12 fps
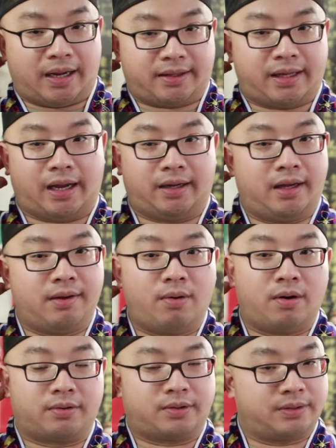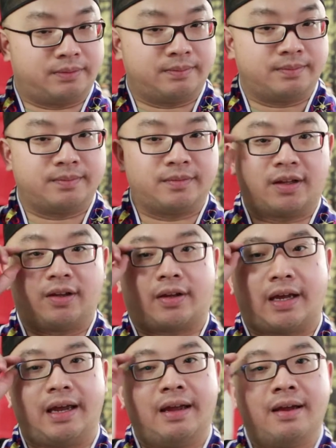like that. He won't.
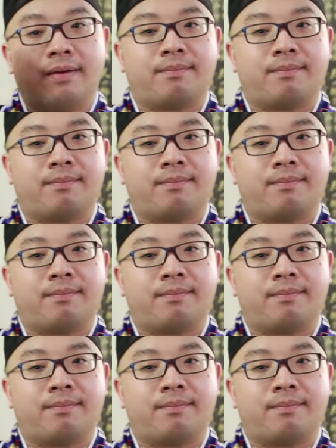Okay?